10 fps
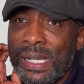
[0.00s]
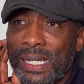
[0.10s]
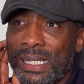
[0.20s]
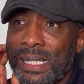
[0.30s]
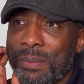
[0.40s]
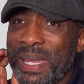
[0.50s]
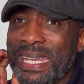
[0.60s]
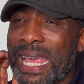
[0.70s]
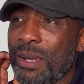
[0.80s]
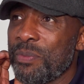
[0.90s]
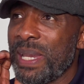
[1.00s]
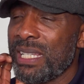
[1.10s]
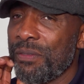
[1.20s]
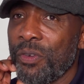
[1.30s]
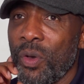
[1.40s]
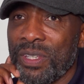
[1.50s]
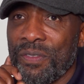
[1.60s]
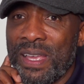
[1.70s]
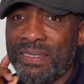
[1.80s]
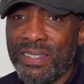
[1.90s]
Now he's making the fourth
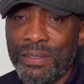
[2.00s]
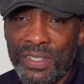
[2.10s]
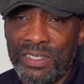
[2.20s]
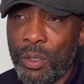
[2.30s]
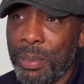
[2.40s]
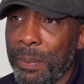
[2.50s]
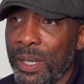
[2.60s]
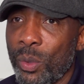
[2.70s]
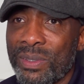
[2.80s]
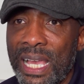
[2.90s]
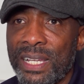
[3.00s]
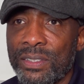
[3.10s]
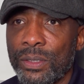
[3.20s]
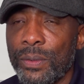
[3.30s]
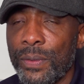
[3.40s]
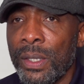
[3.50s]
defence of his WBO title